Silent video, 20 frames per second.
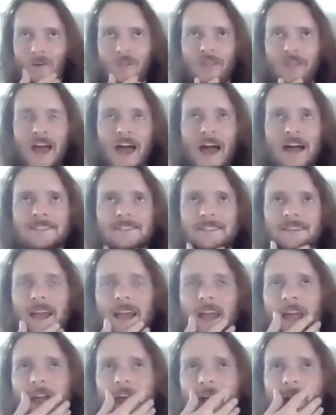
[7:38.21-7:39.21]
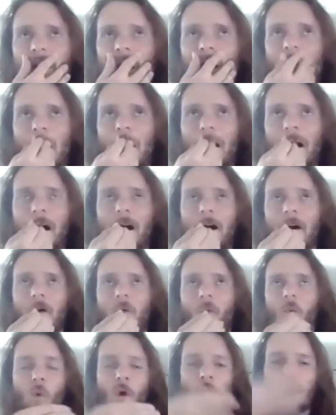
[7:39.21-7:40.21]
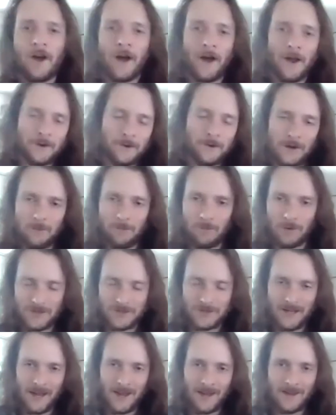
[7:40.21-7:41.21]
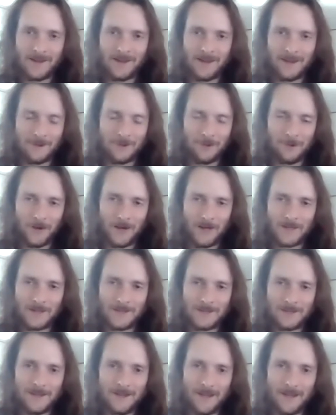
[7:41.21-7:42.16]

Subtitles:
that's a 100% increase.